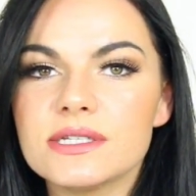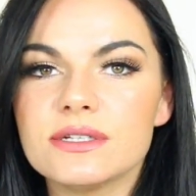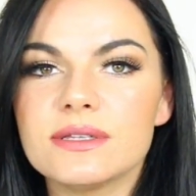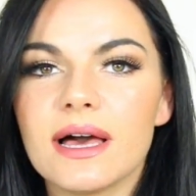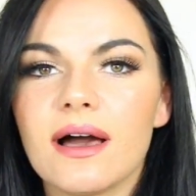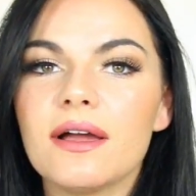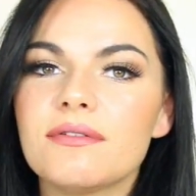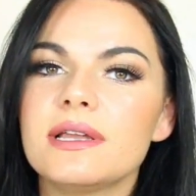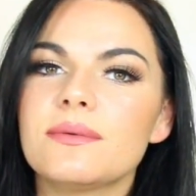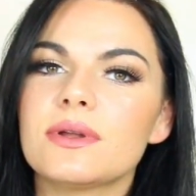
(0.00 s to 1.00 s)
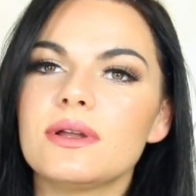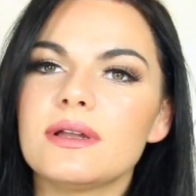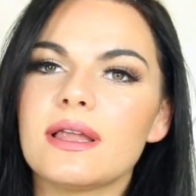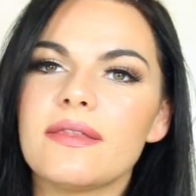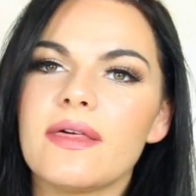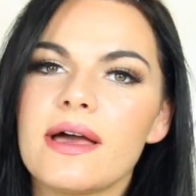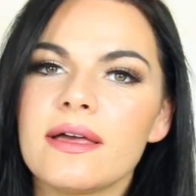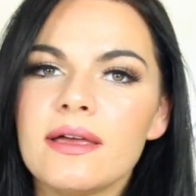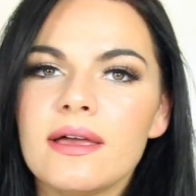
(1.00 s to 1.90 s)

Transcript: to do that, I really want to look like that,